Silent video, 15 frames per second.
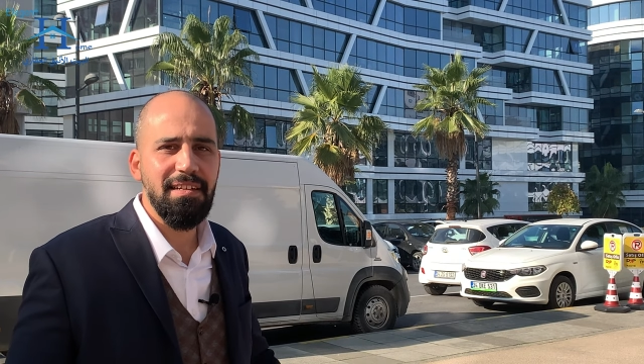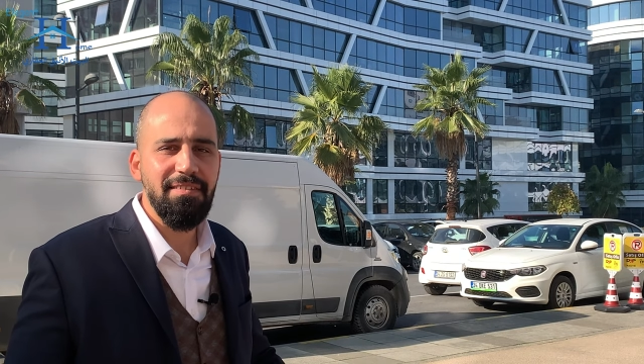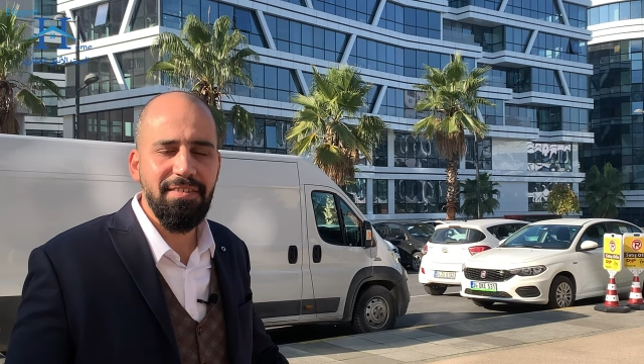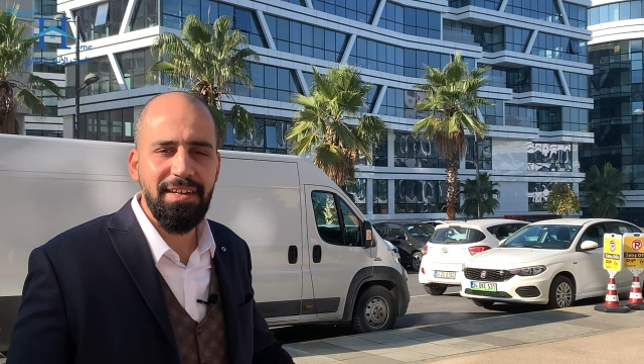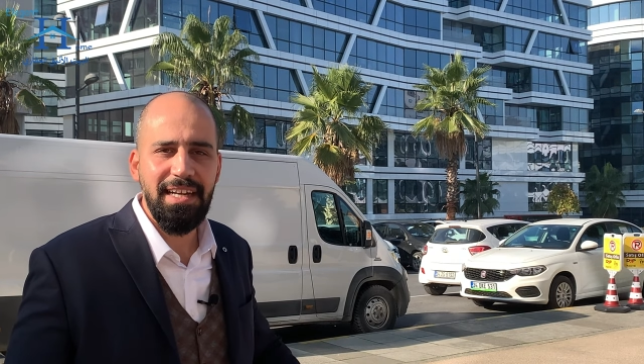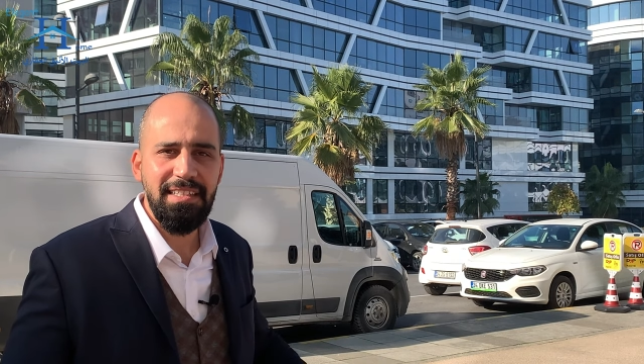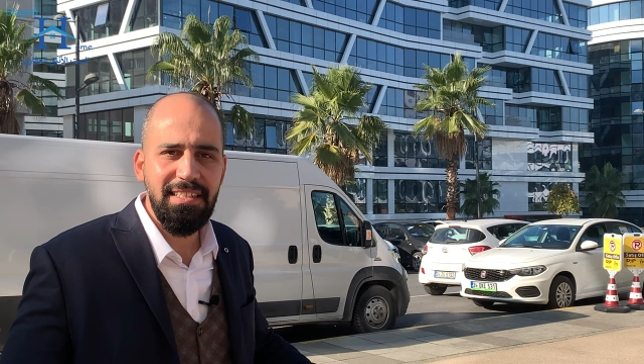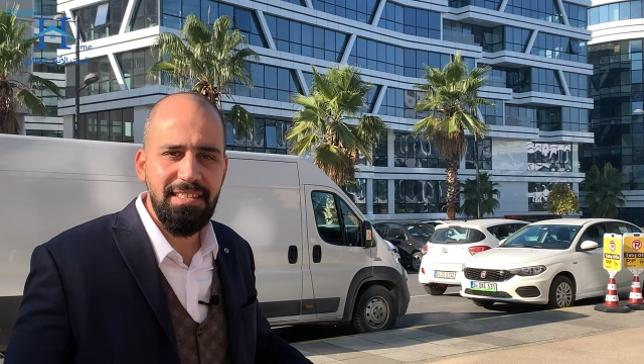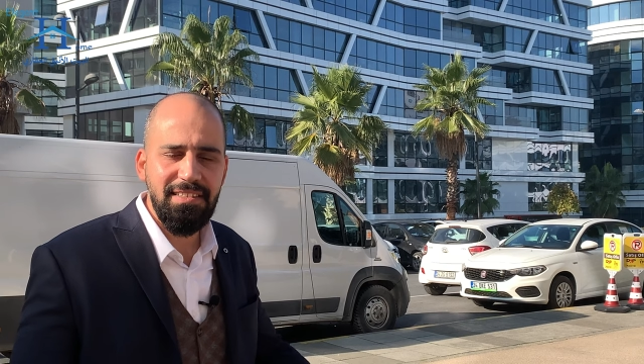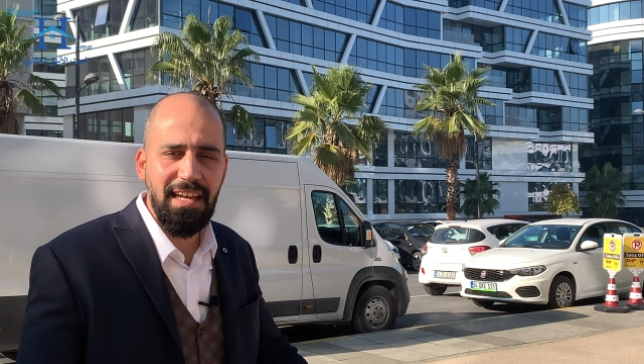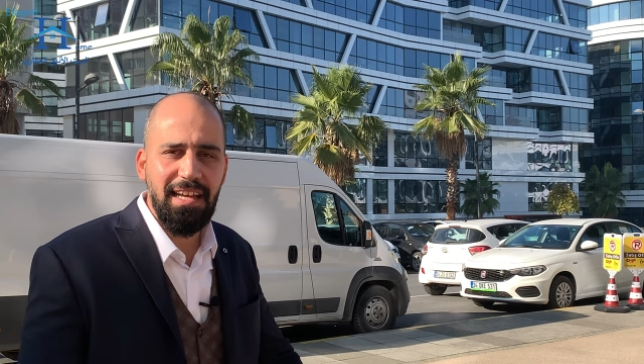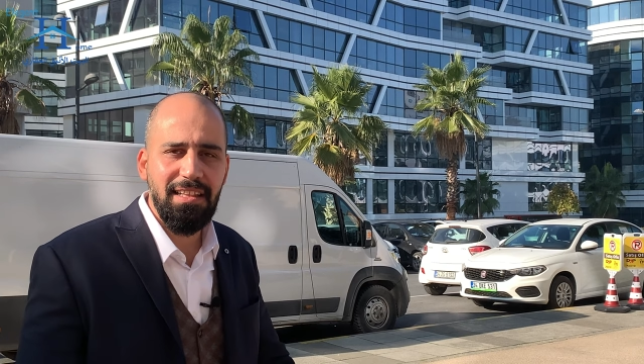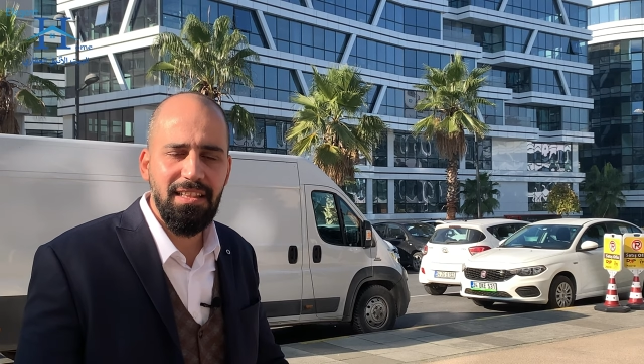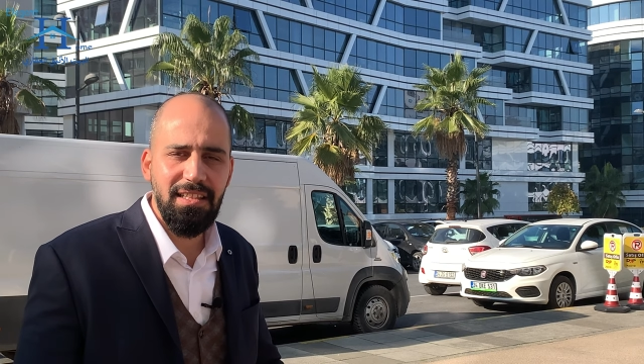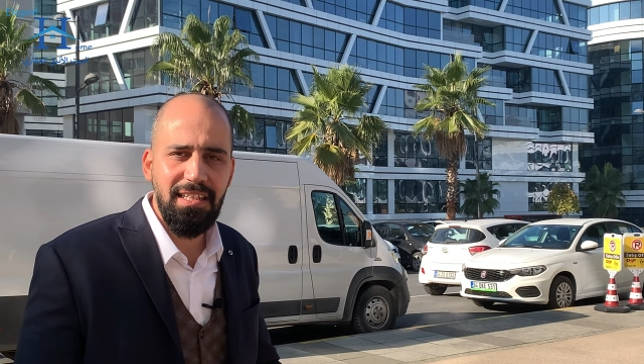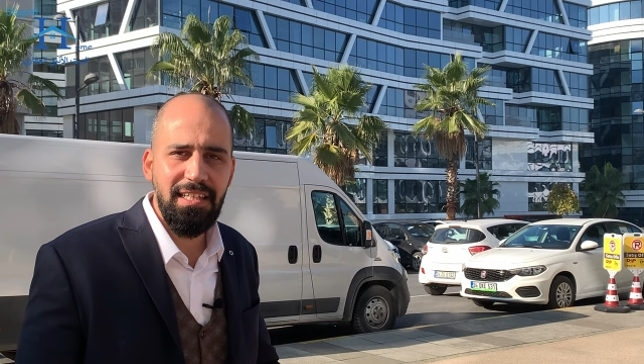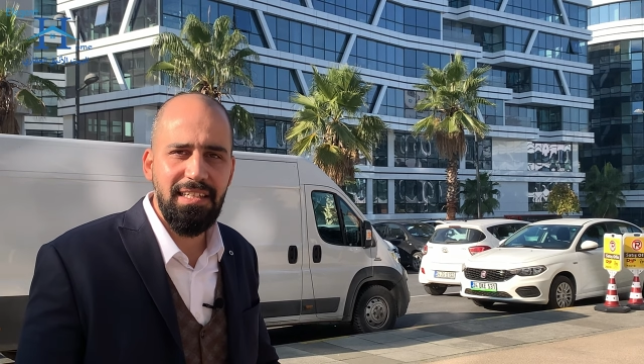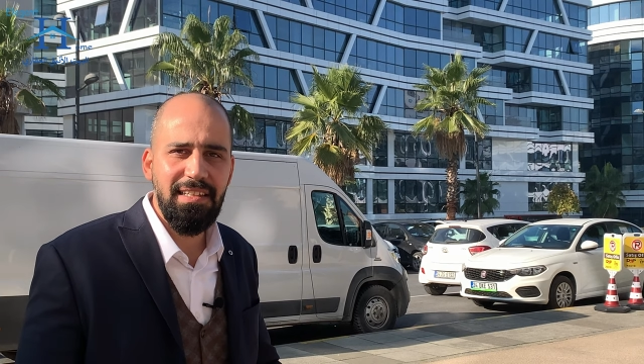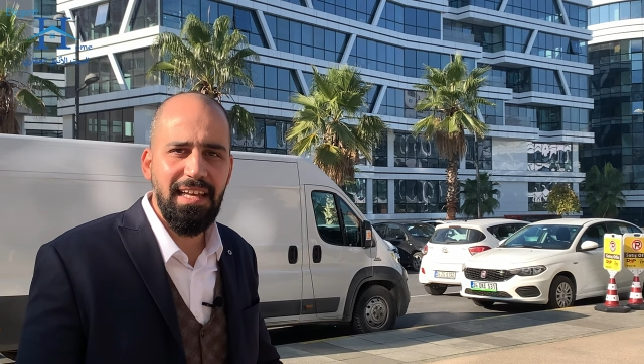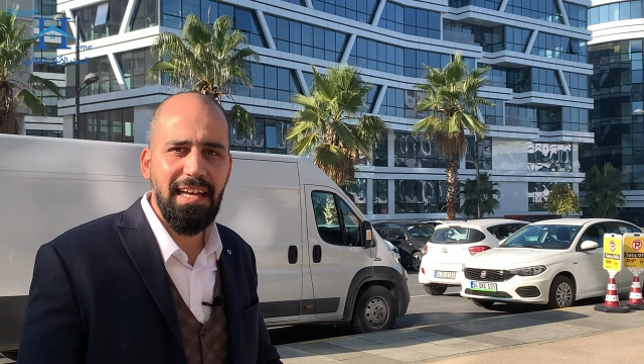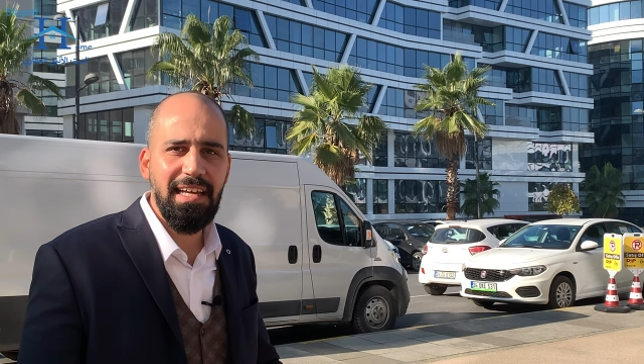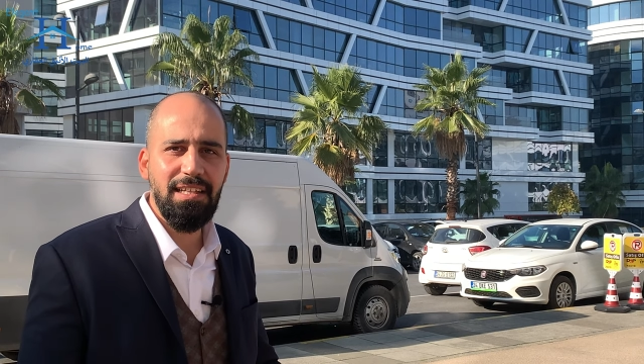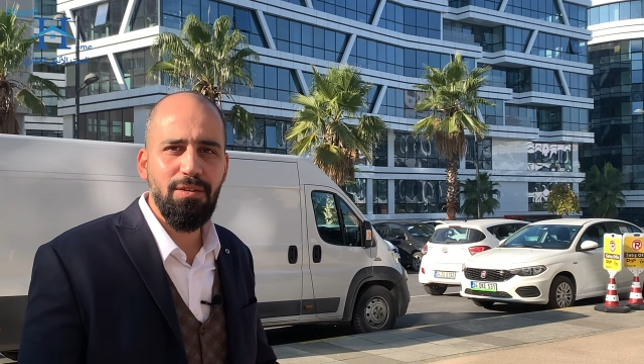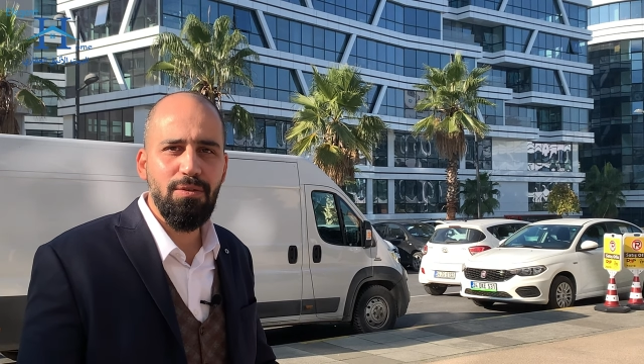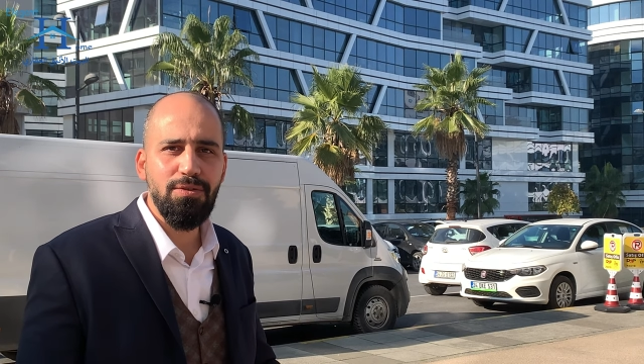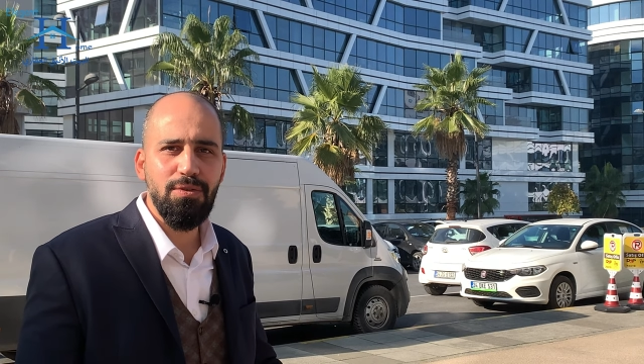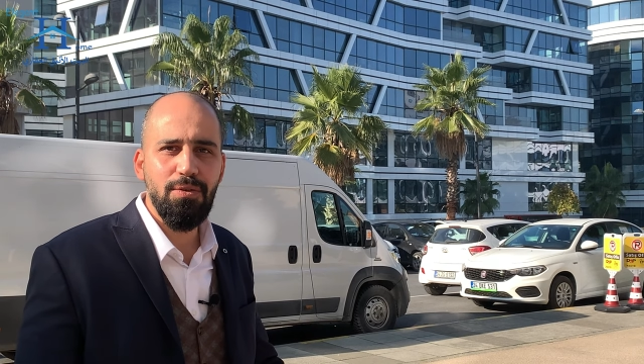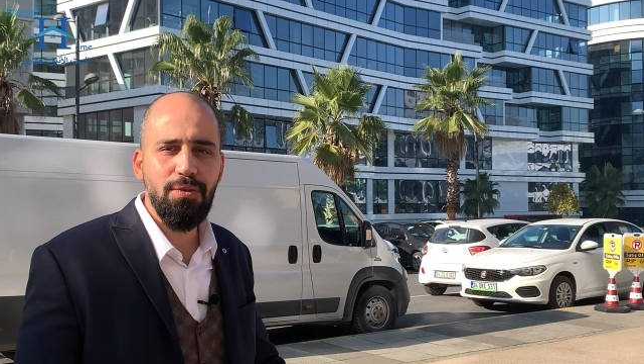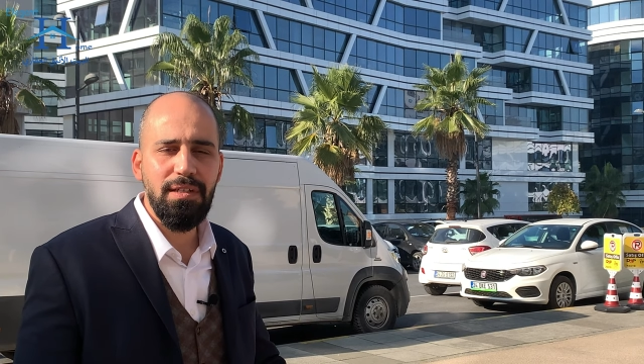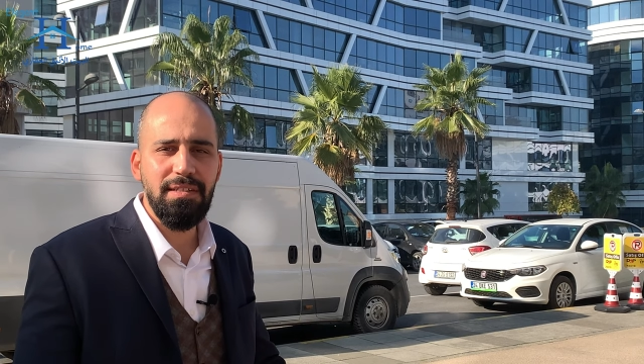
ready title deed and also